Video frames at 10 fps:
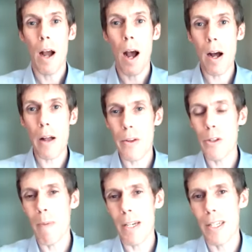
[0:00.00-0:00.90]
are
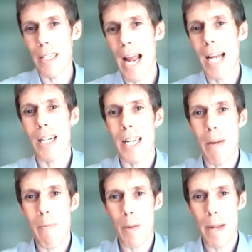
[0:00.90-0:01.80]
those measures actually
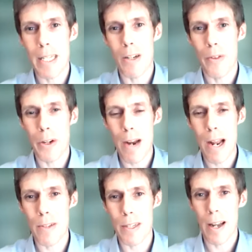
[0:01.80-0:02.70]
implemented on the
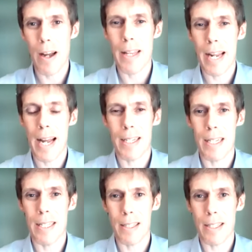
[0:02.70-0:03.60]
ground, and are they
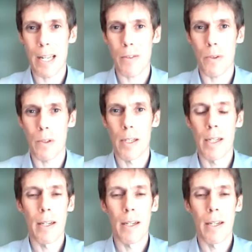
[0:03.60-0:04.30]
actually successful?